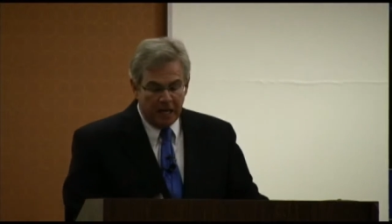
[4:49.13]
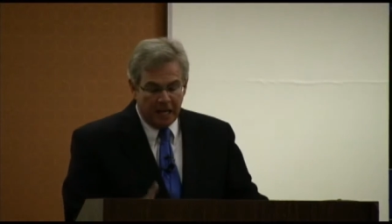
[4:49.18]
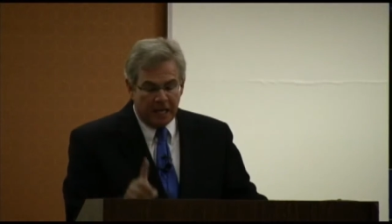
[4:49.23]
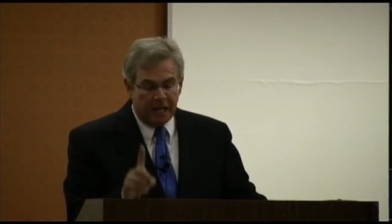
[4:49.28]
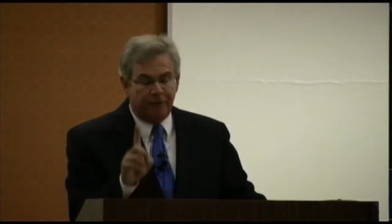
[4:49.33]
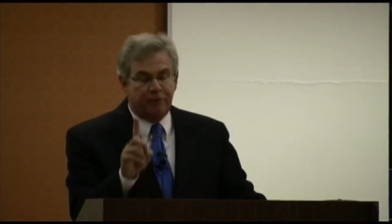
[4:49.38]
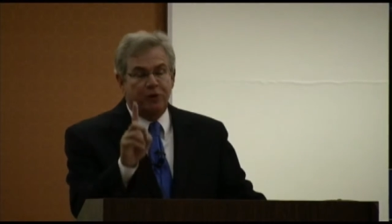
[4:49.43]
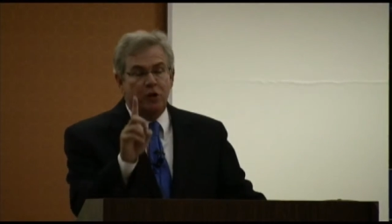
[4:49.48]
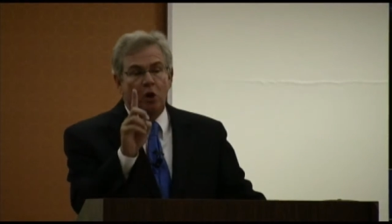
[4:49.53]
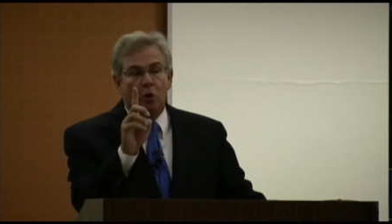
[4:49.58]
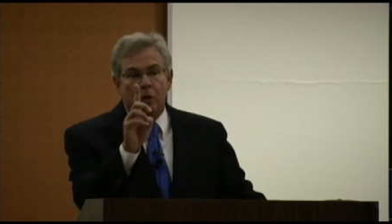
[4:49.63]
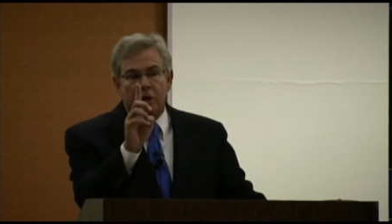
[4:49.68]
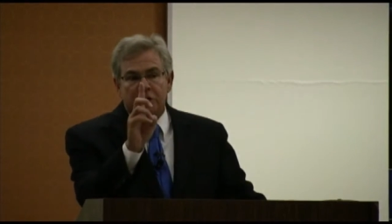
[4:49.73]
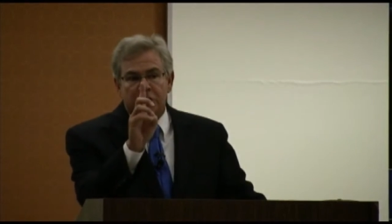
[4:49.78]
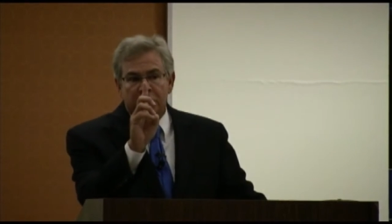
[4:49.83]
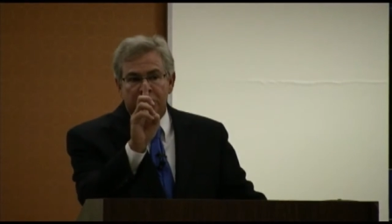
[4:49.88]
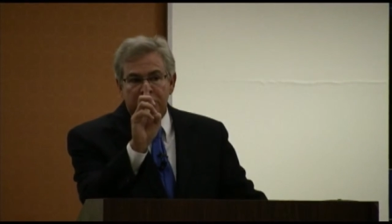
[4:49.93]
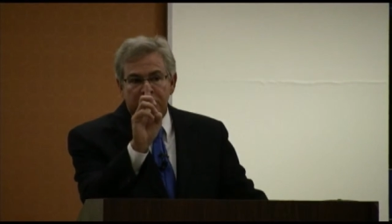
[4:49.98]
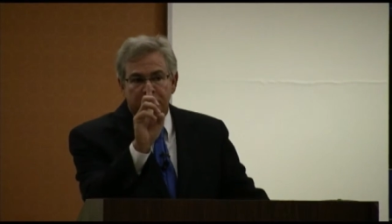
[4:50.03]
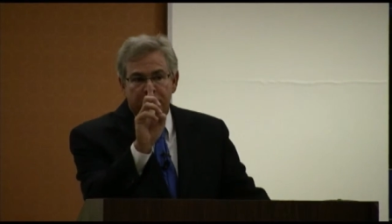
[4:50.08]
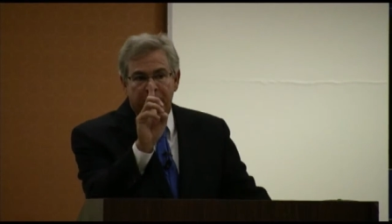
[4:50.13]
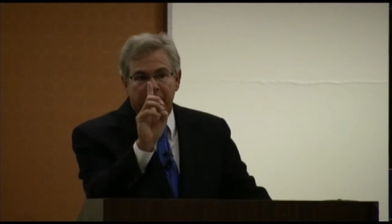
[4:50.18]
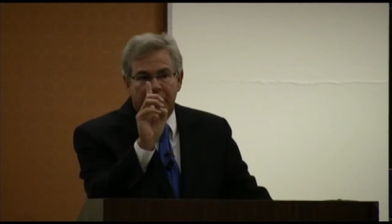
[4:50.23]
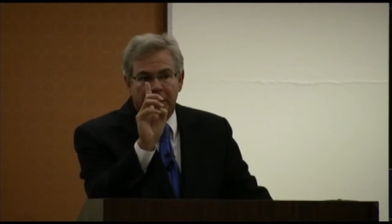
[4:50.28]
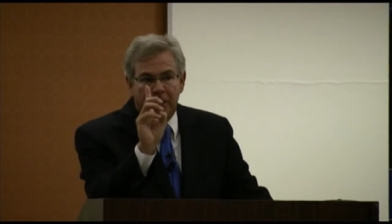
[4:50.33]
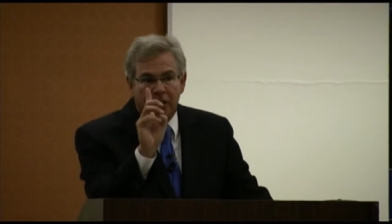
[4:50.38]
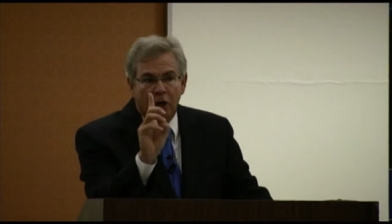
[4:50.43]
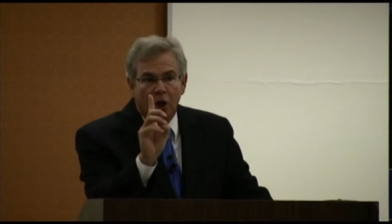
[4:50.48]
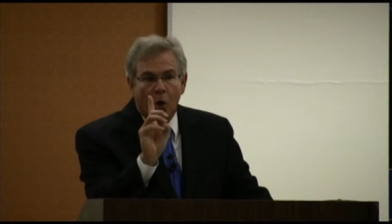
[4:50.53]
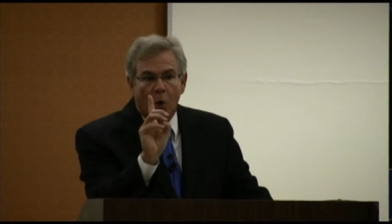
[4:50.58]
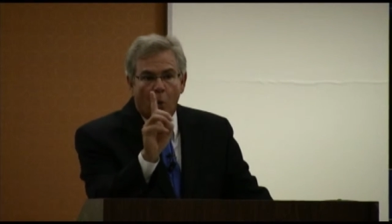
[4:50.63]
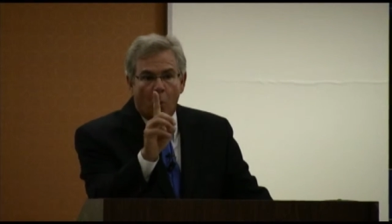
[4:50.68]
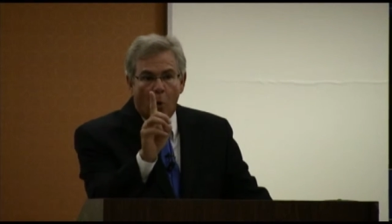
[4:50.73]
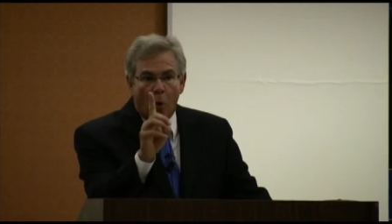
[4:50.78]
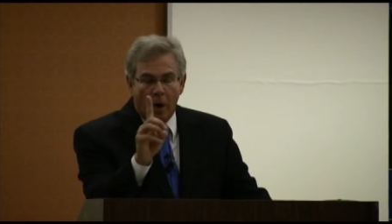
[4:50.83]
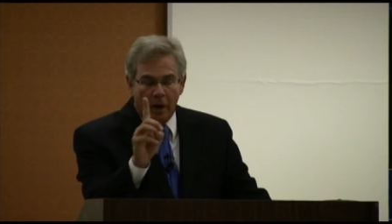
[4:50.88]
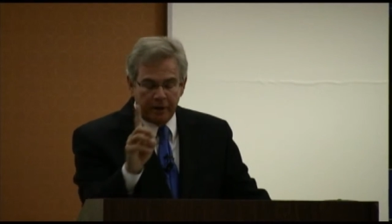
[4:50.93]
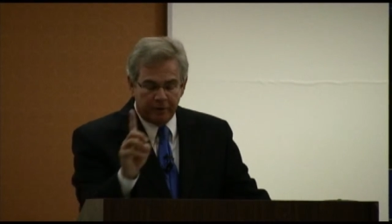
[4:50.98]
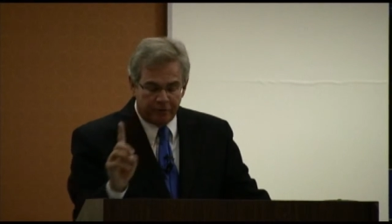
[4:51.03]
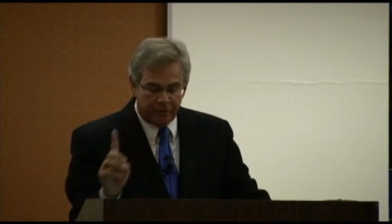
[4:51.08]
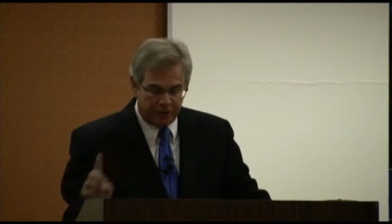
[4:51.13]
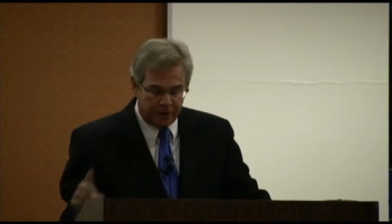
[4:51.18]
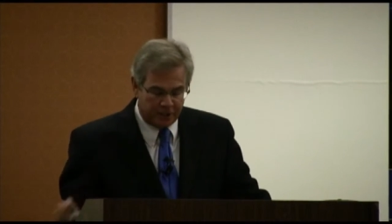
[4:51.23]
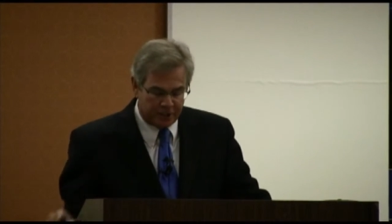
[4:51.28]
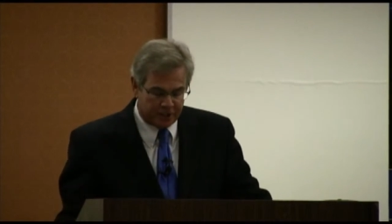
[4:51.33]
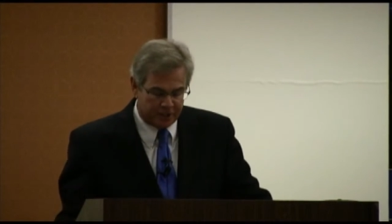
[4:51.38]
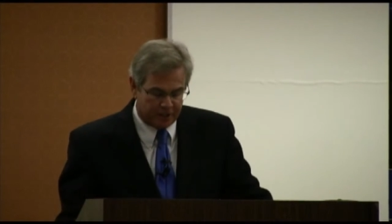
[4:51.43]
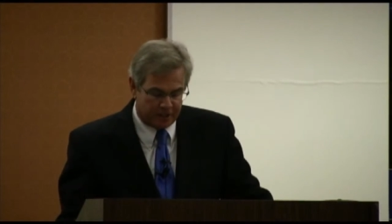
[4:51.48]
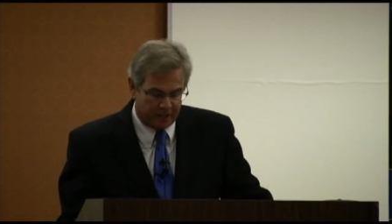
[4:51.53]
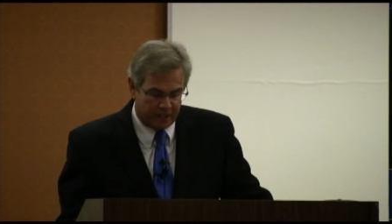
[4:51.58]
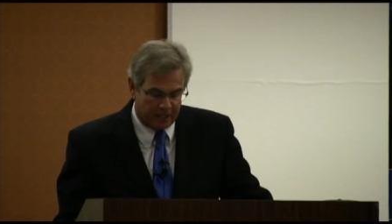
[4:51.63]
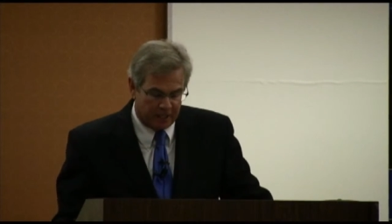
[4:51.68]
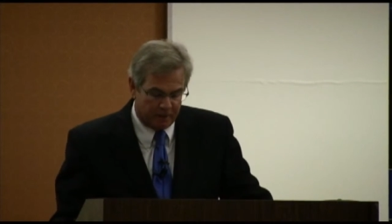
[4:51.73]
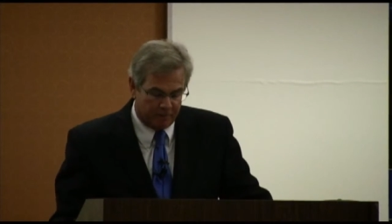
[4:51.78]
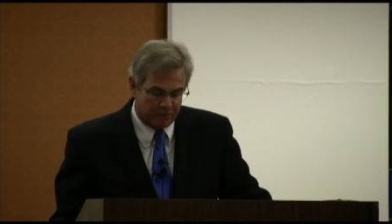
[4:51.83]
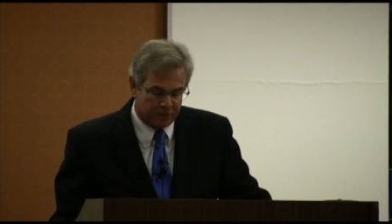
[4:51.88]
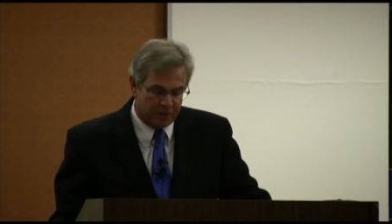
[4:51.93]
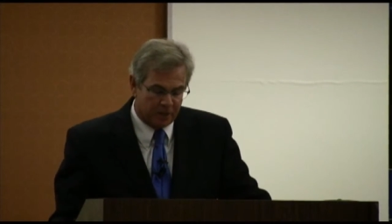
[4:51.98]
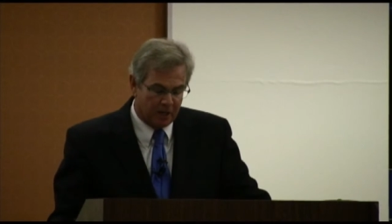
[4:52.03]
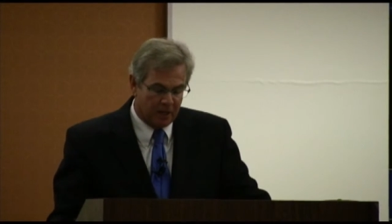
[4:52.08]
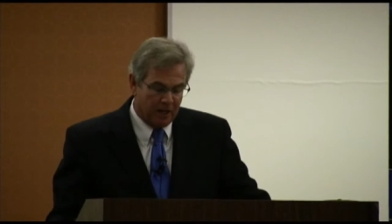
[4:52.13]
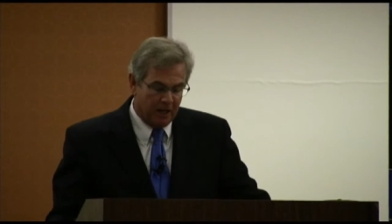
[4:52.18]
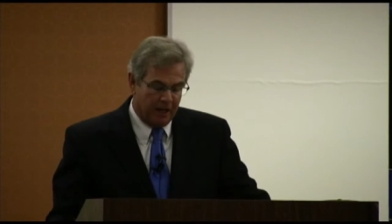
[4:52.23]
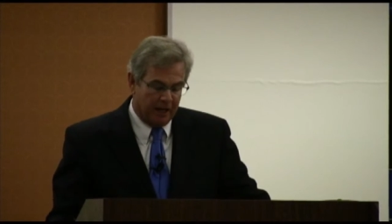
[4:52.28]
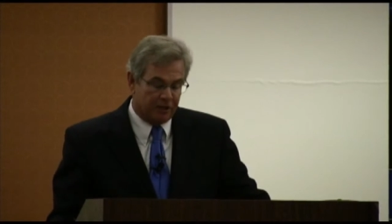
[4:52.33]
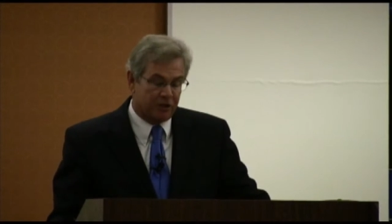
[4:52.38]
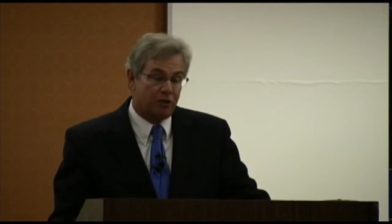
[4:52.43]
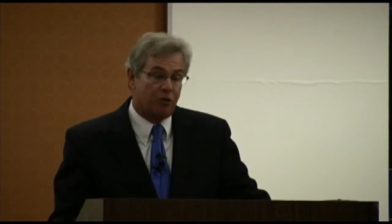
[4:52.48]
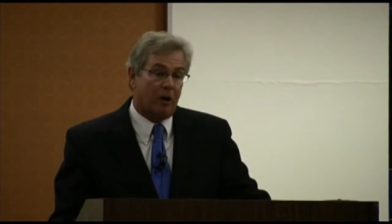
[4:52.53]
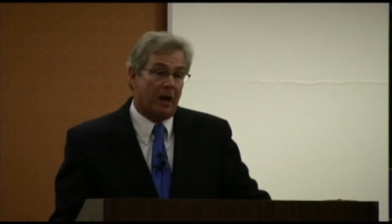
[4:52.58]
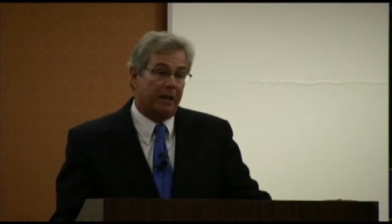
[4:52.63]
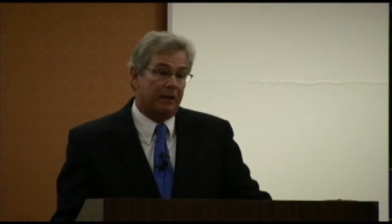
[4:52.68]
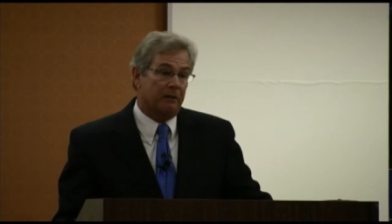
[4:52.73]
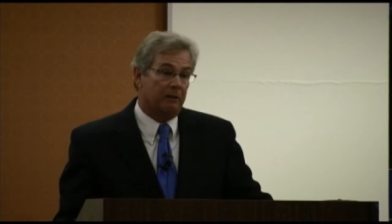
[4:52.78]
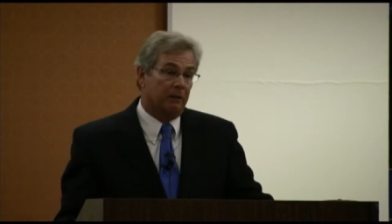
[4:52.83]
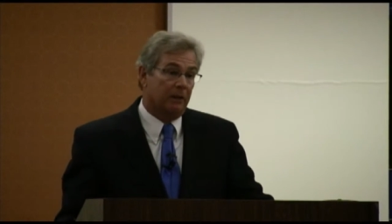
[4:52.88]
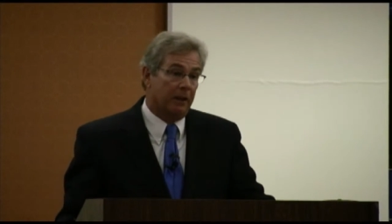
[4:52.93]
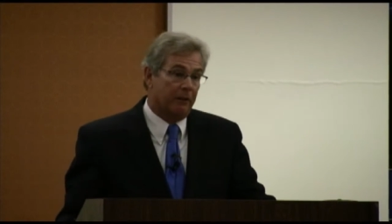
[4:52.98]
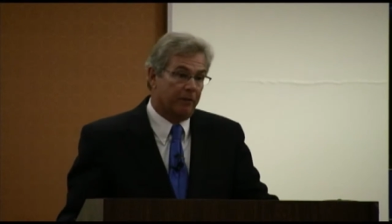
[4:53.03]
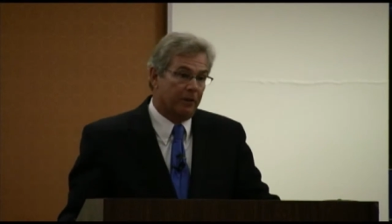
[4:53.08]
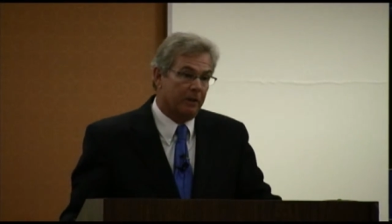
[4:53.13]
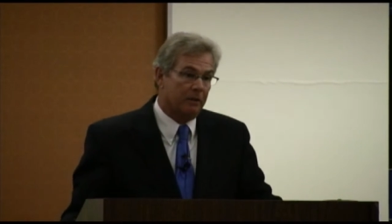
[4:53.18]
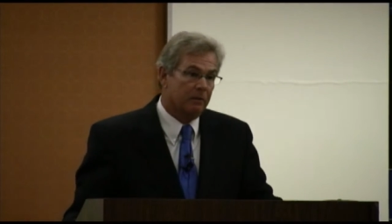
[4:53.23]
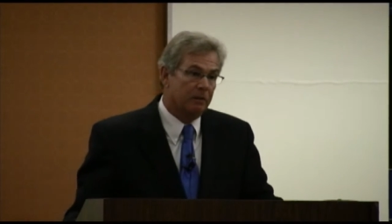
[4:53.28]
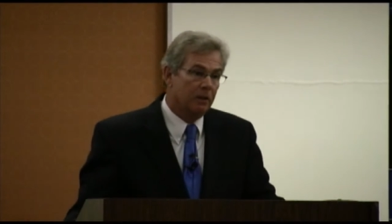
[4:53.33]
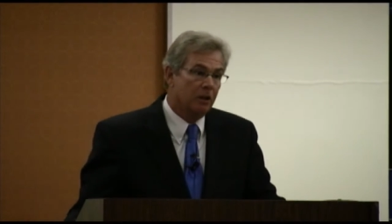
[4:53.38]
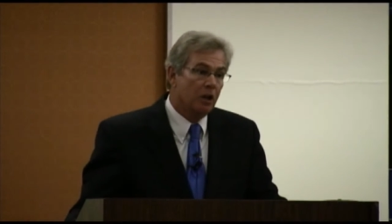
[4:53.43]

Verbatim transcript: if you would just pick one of these themes and try to live it,